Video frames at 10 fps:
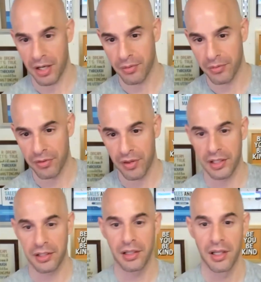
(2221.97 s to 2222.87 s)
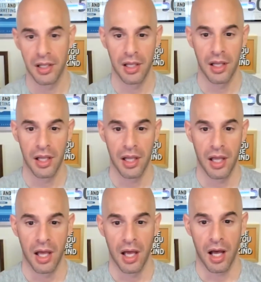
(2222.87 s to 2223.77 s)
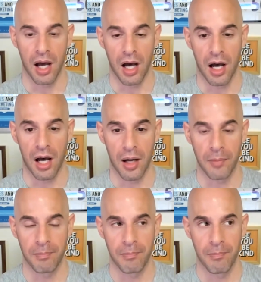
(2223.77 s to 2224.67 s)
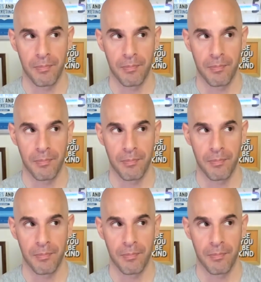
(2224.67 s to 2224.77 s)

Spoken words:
own thing. Um,